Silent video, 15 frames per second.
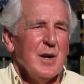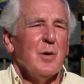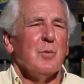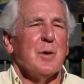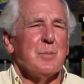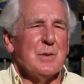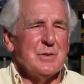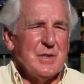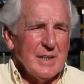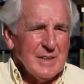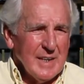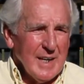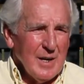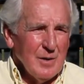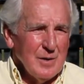We're
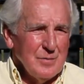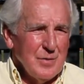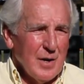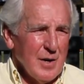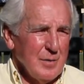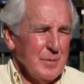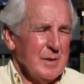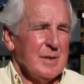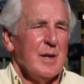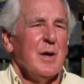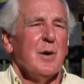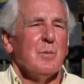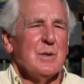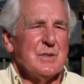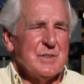protecting our environment.
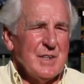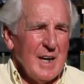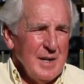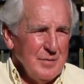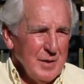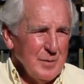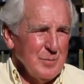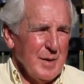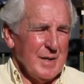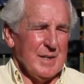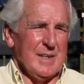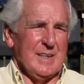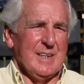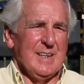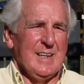We're saving
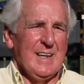money.